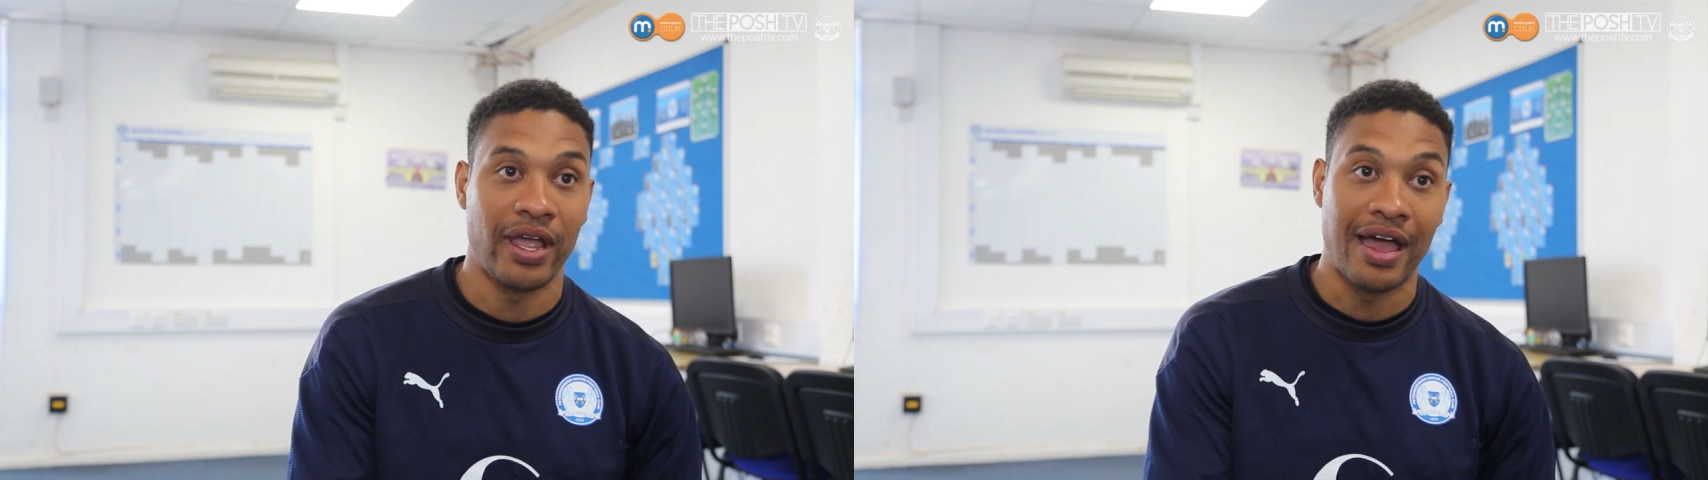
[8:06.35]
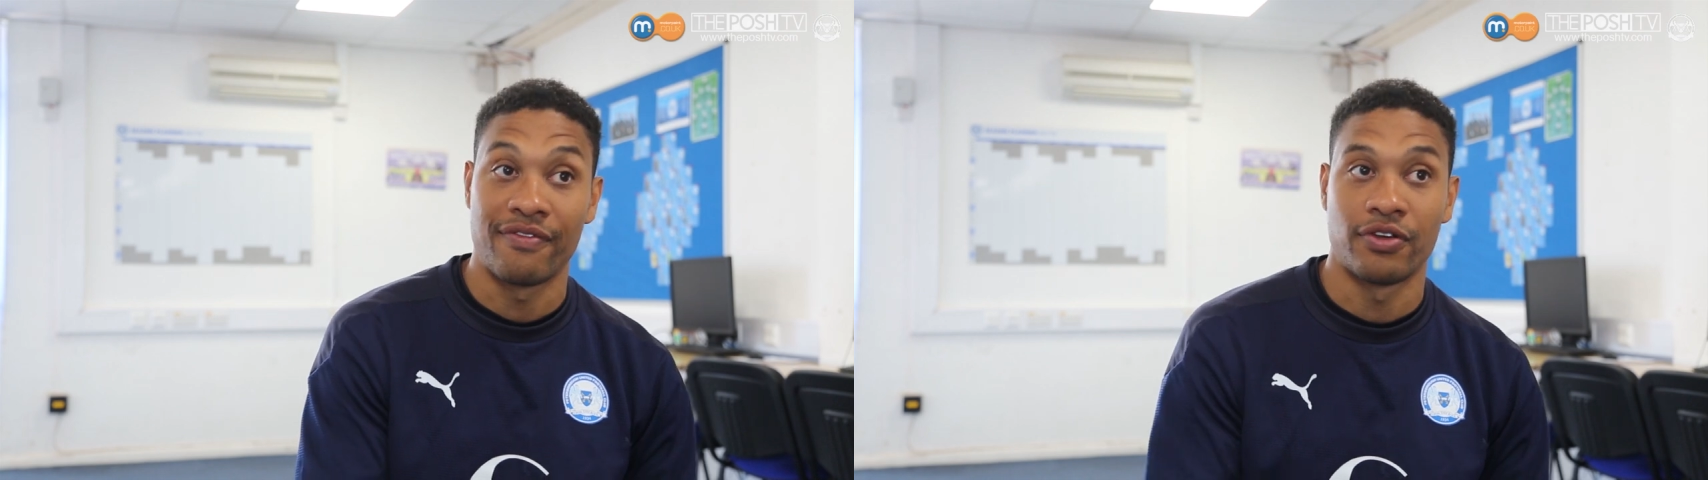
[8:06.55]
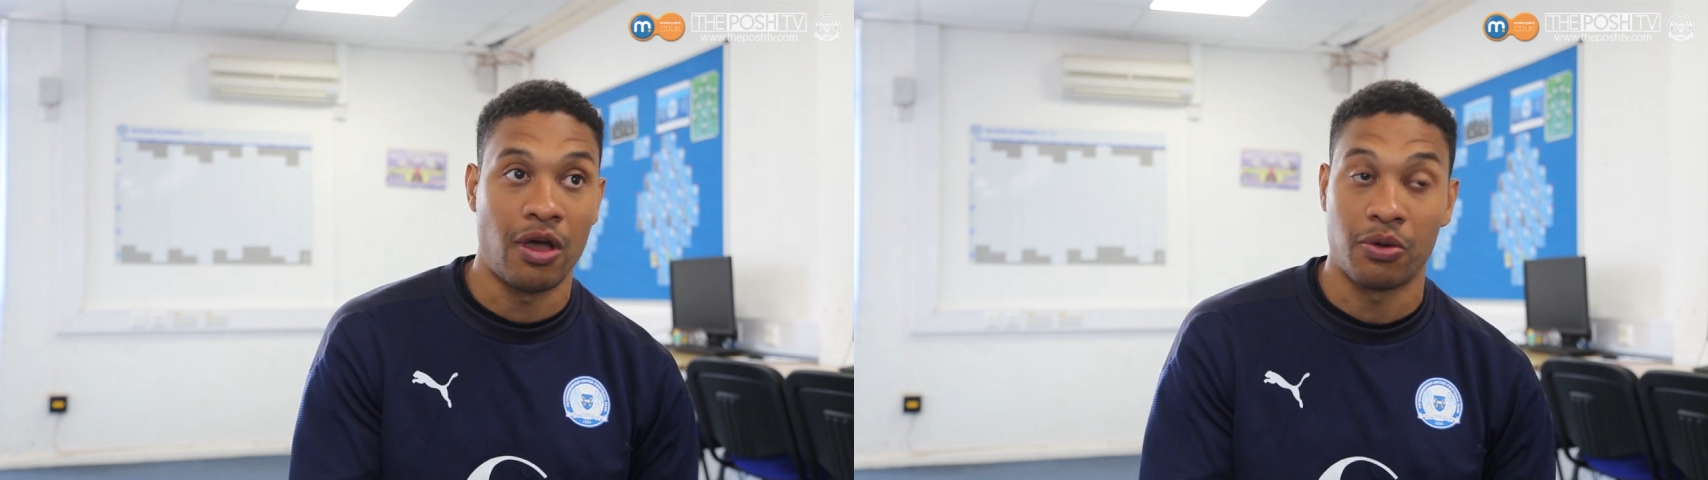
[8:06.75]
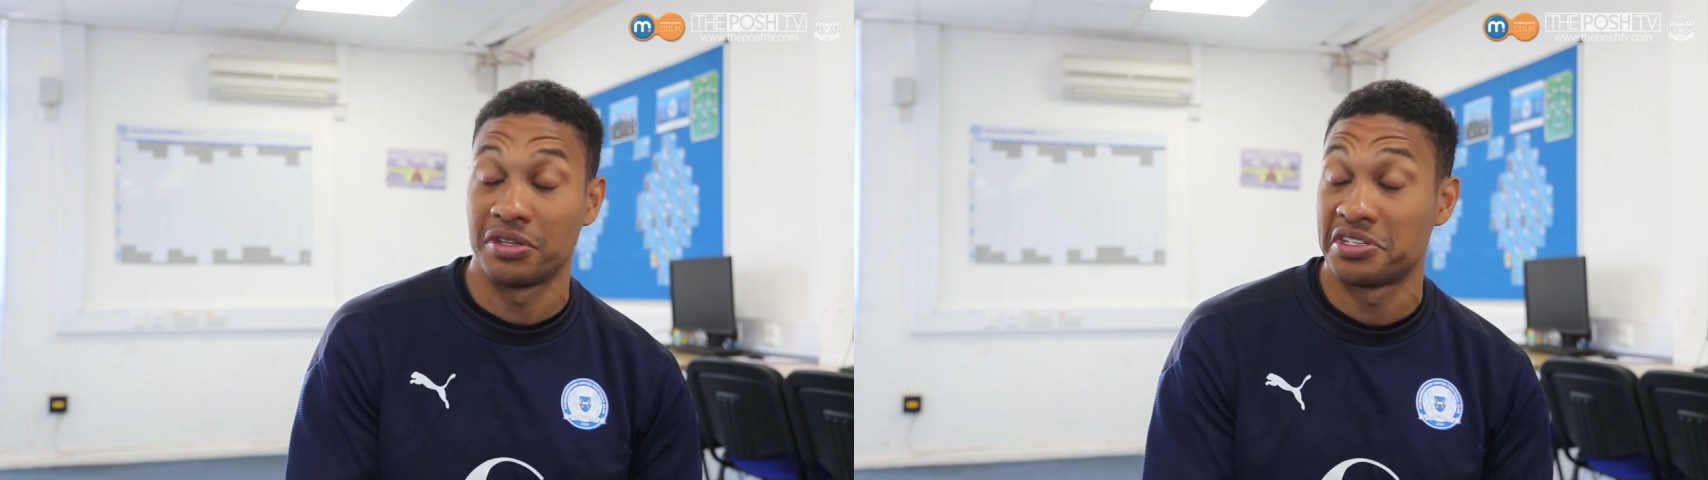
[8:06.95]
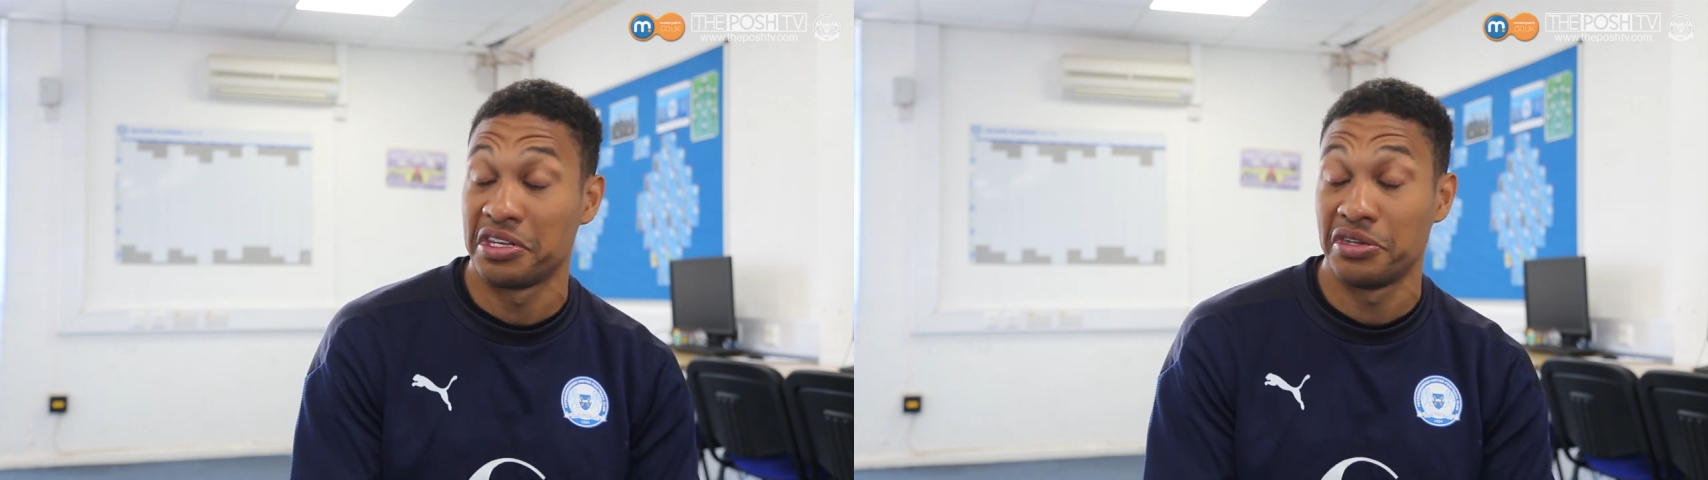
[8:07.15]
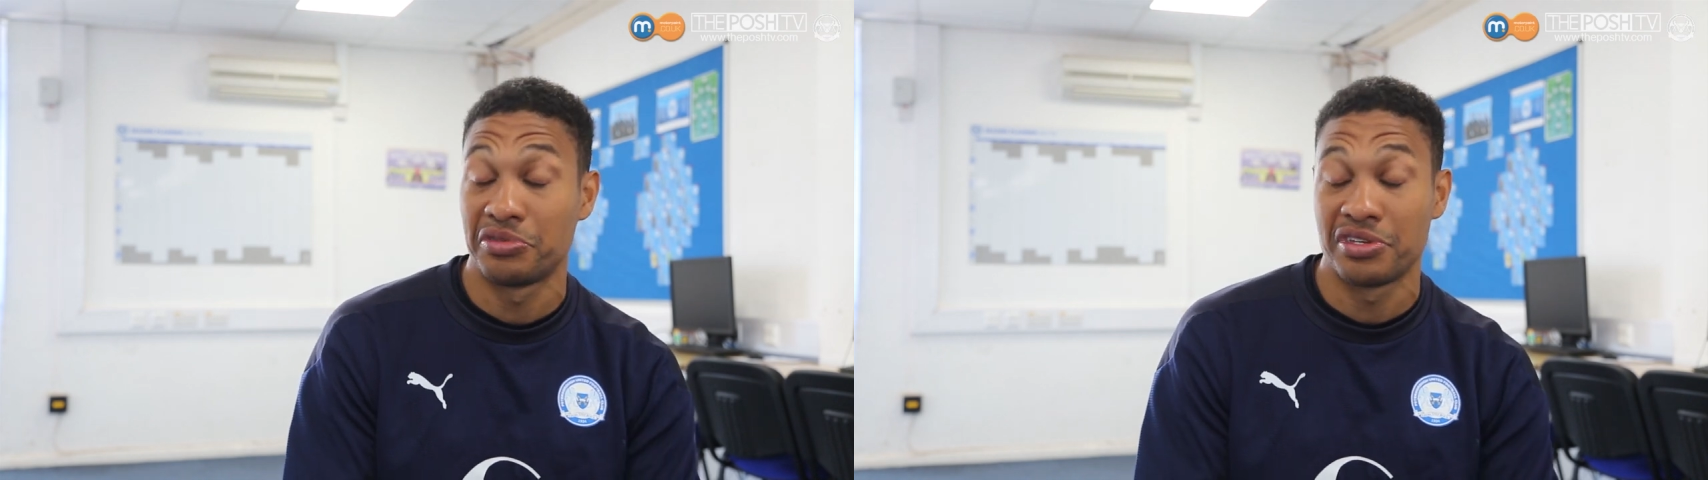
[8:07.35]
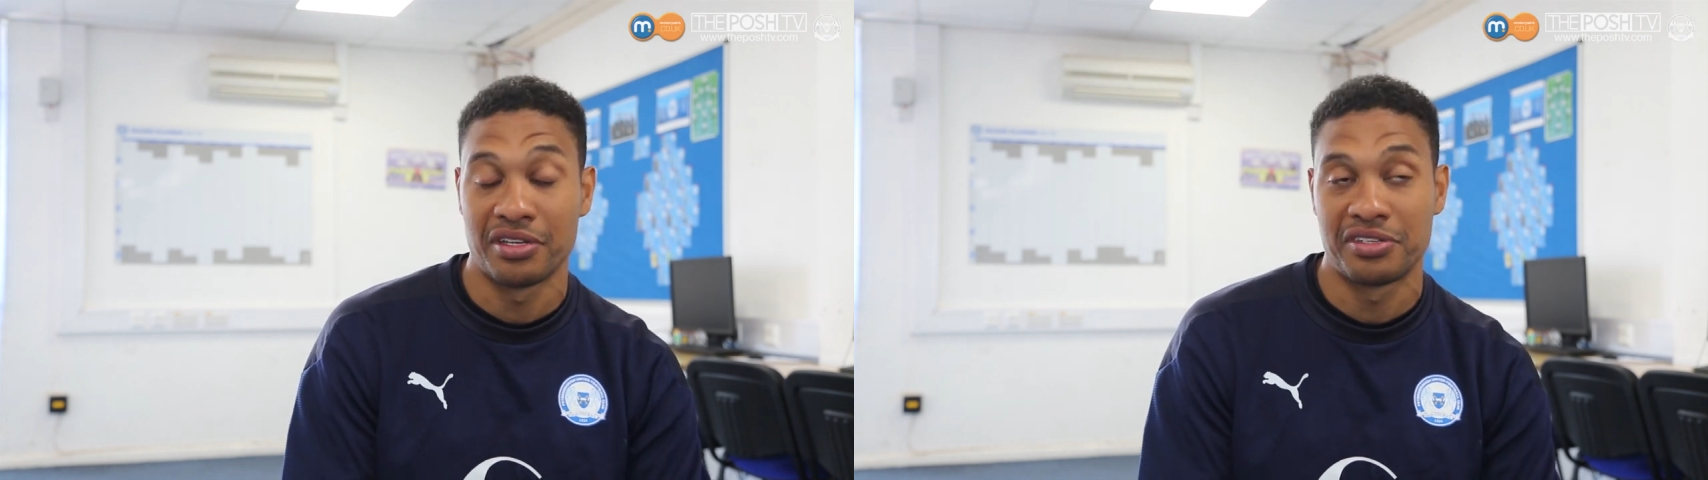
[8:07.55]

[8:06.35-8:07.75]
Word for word: we have, and I'll continue to,